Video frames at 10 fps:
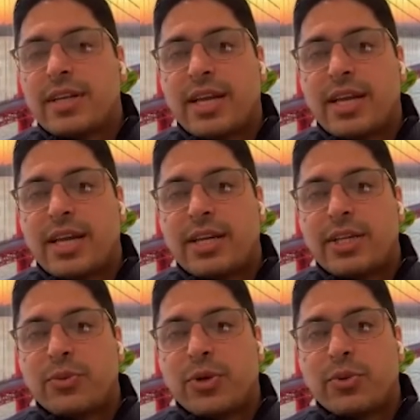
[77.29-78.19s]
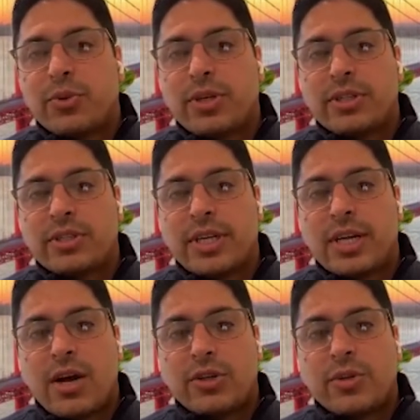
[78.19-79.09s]
and you want to
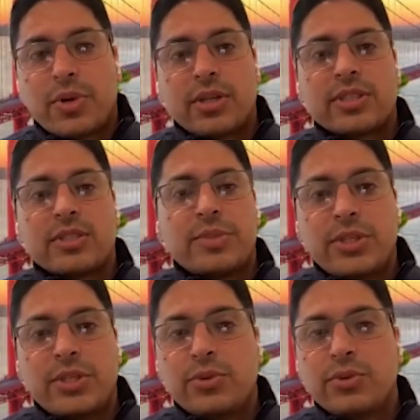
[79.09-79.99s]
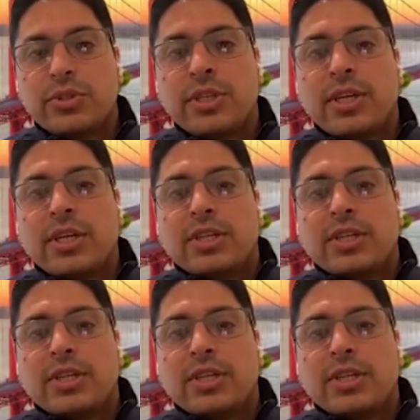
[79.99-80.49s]
understand how your products are being used.